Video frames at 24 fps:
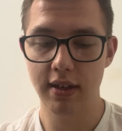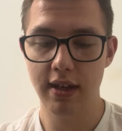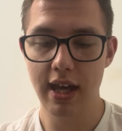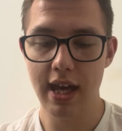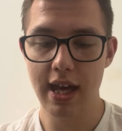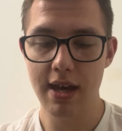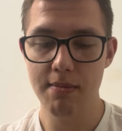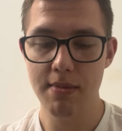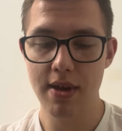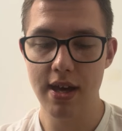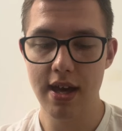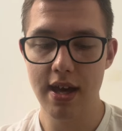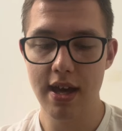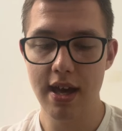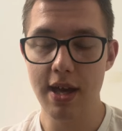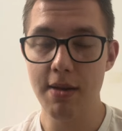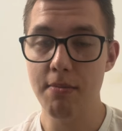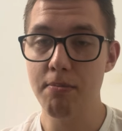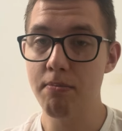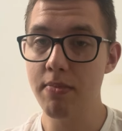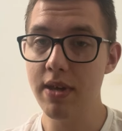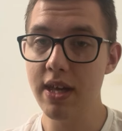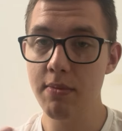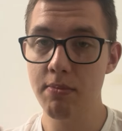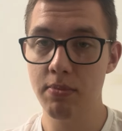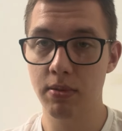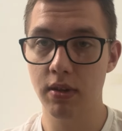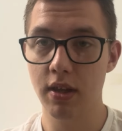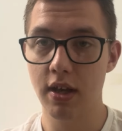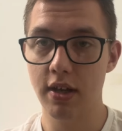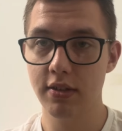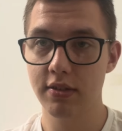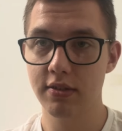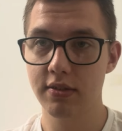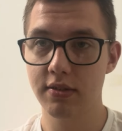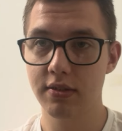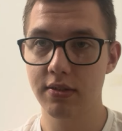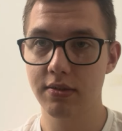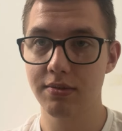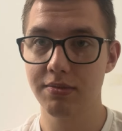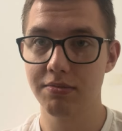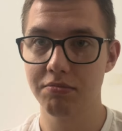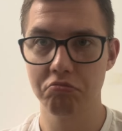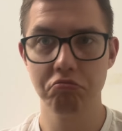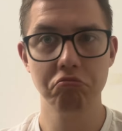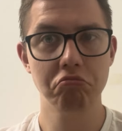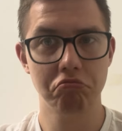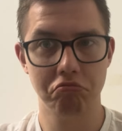game a B+. So
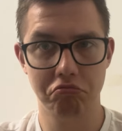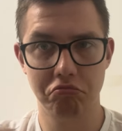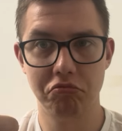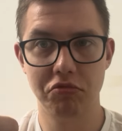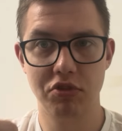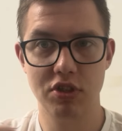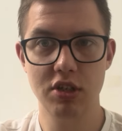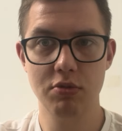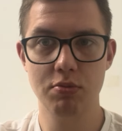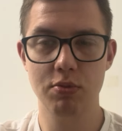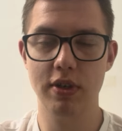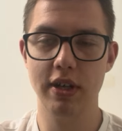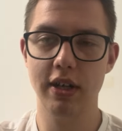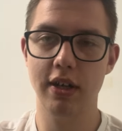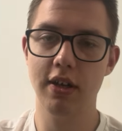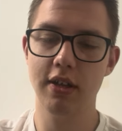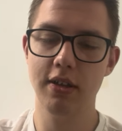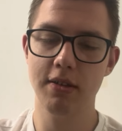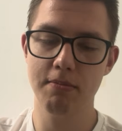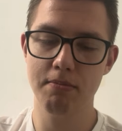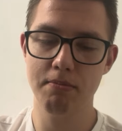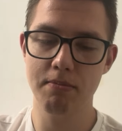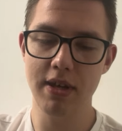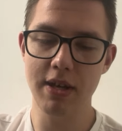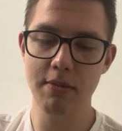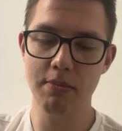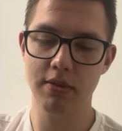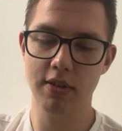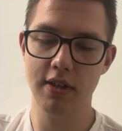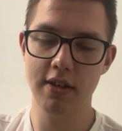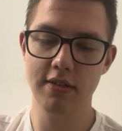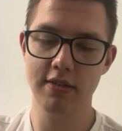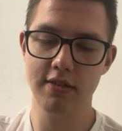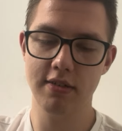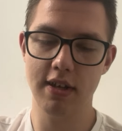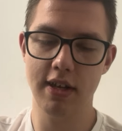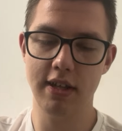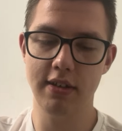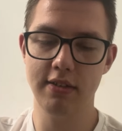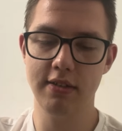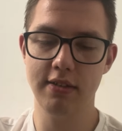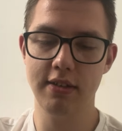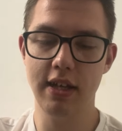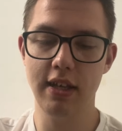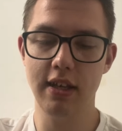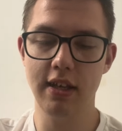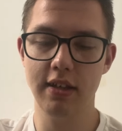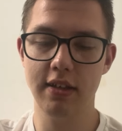that's pretty good. B+, and
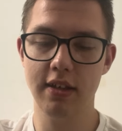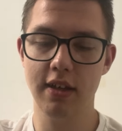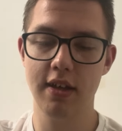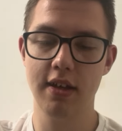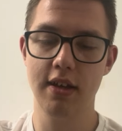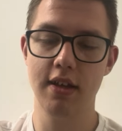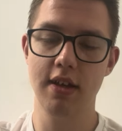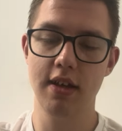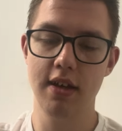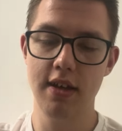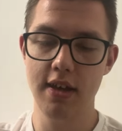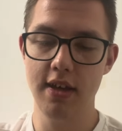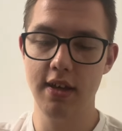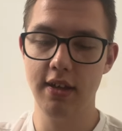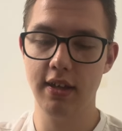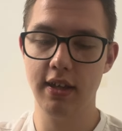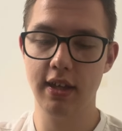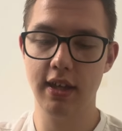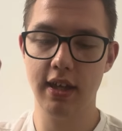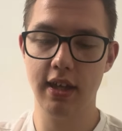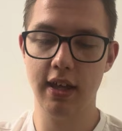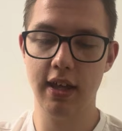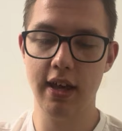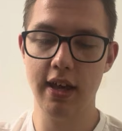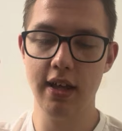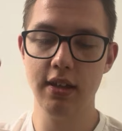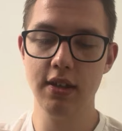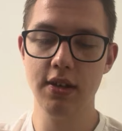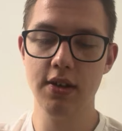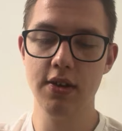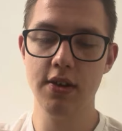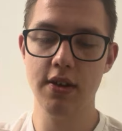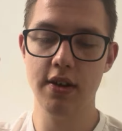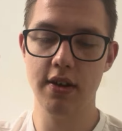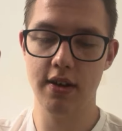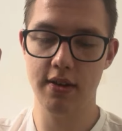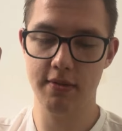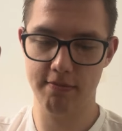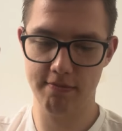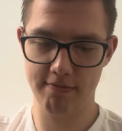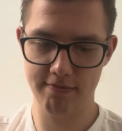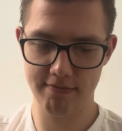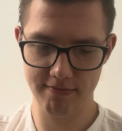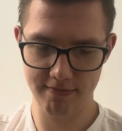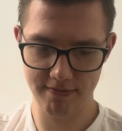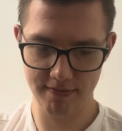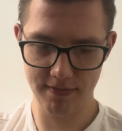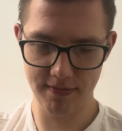stated killer
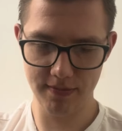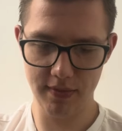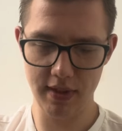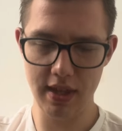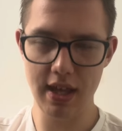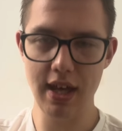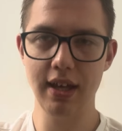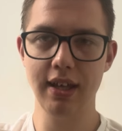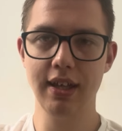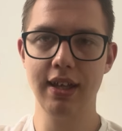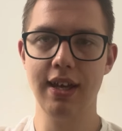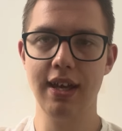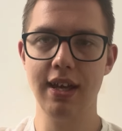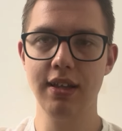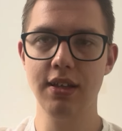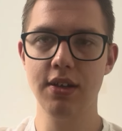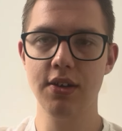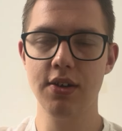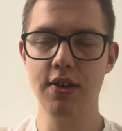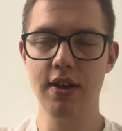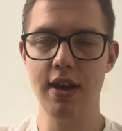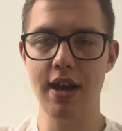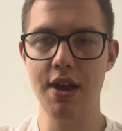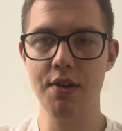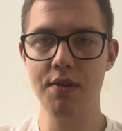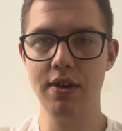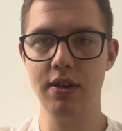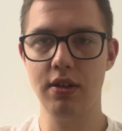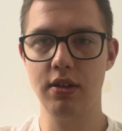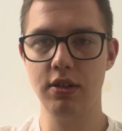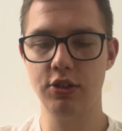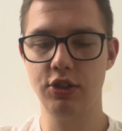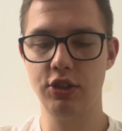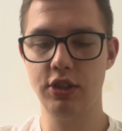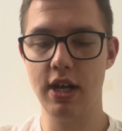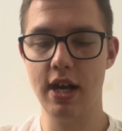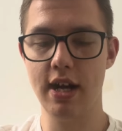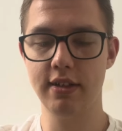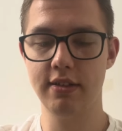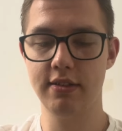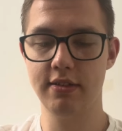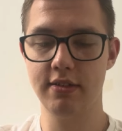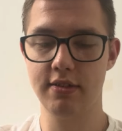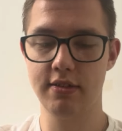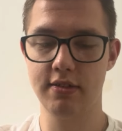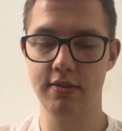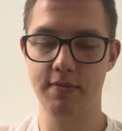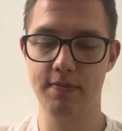aerial
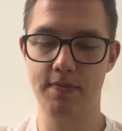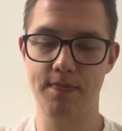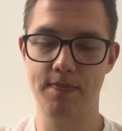shots.